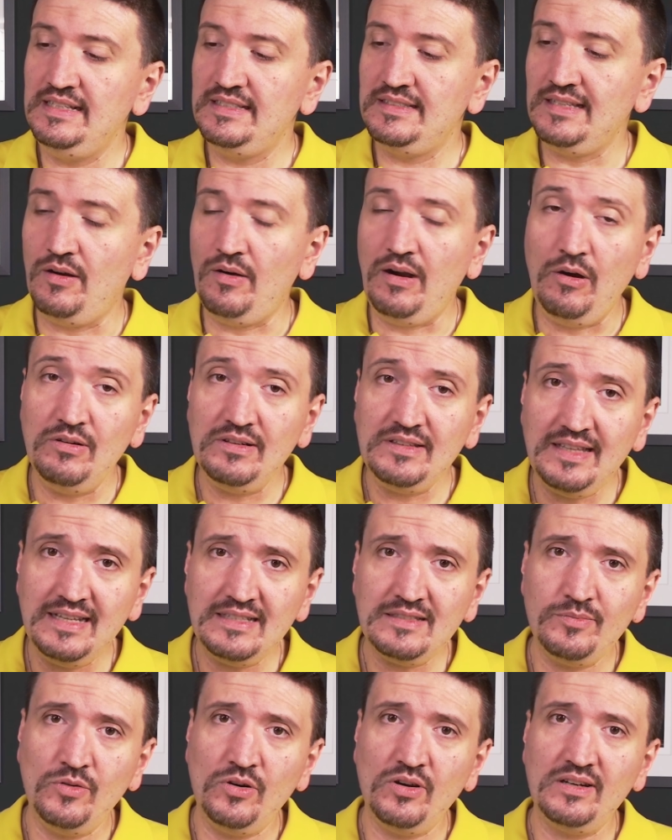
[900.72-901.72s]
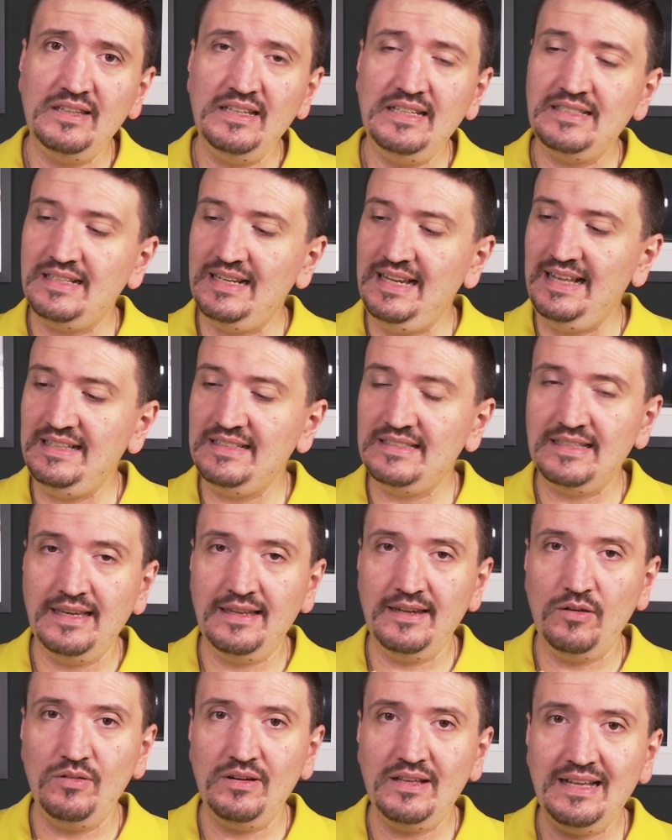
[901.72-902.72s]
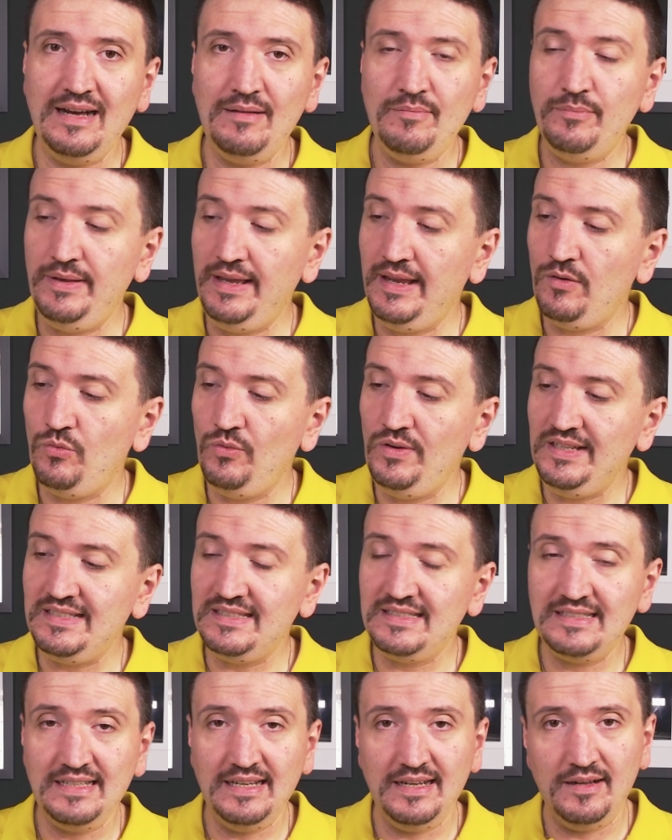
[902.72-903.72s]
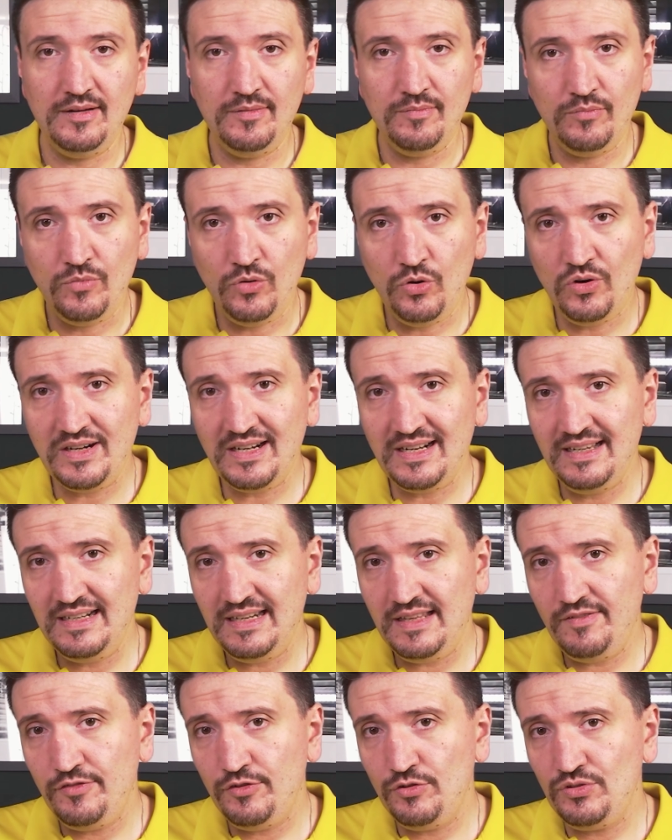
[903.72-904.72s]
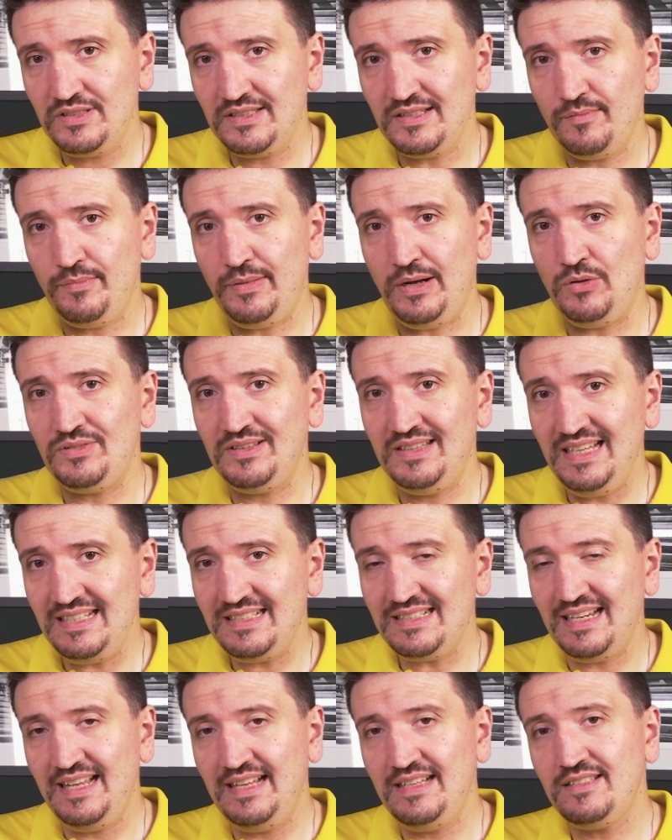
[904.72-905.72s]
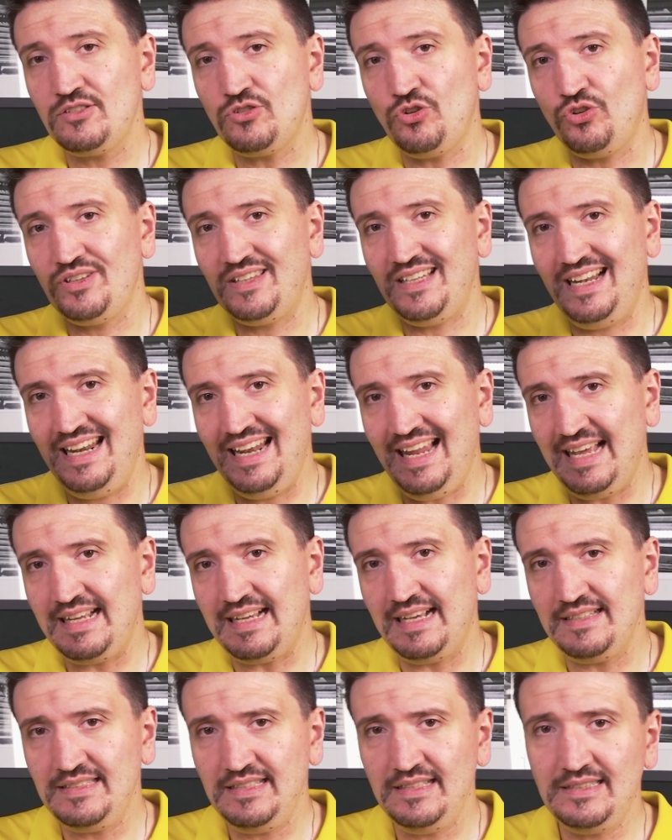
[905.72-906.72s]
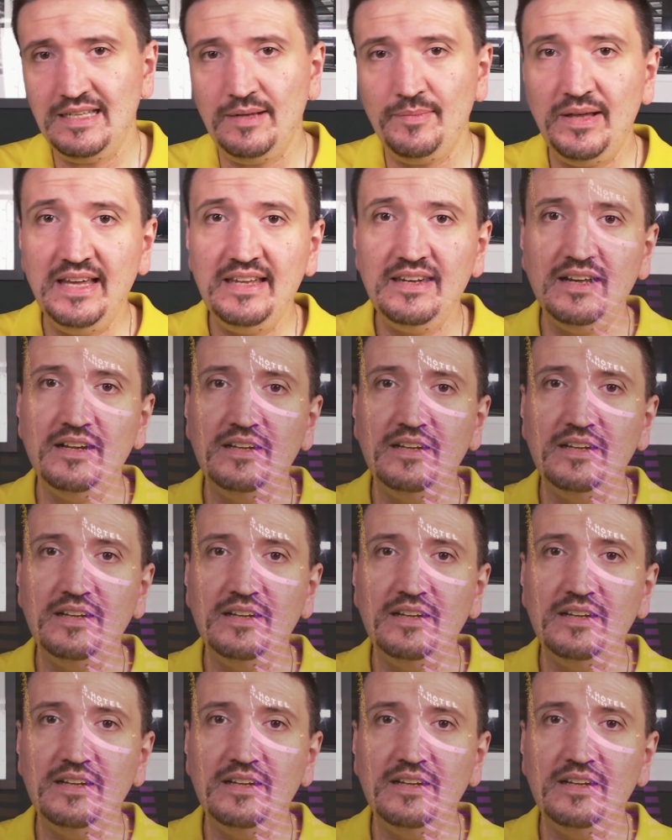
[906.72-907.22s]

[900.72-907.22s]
So I will test more this lens and I will come back with more reviews about this lens on the Leica system and